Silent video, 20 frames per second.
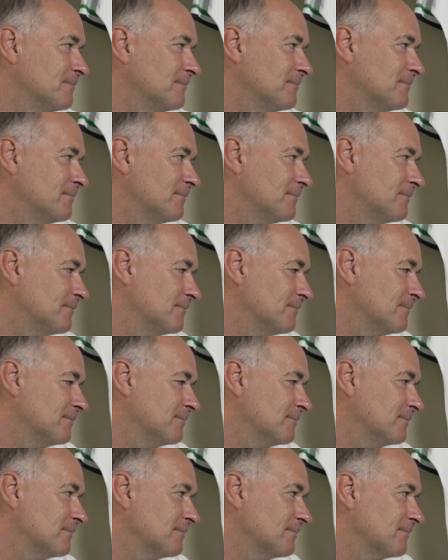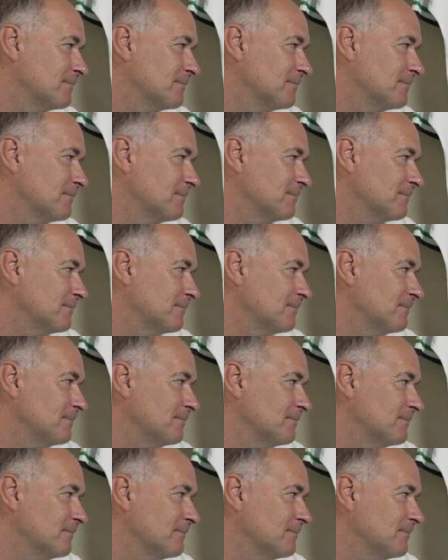
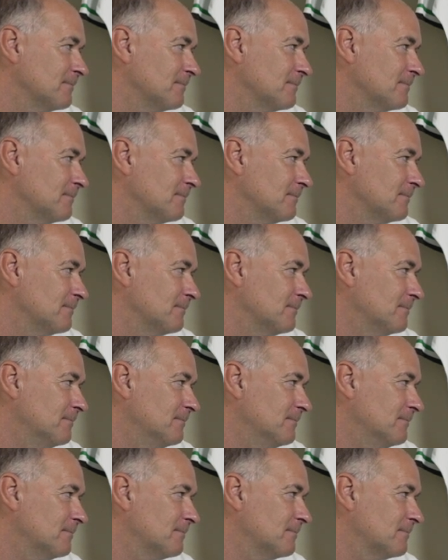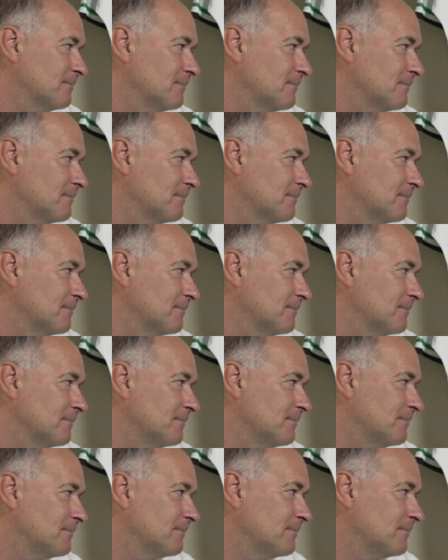
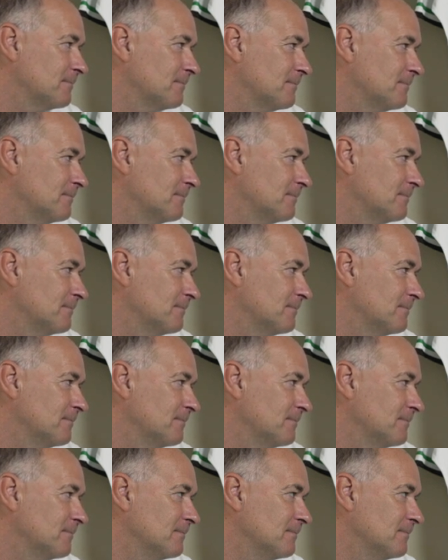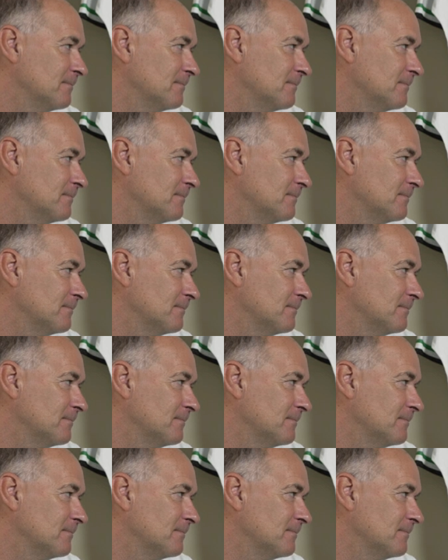The person shown says nothing.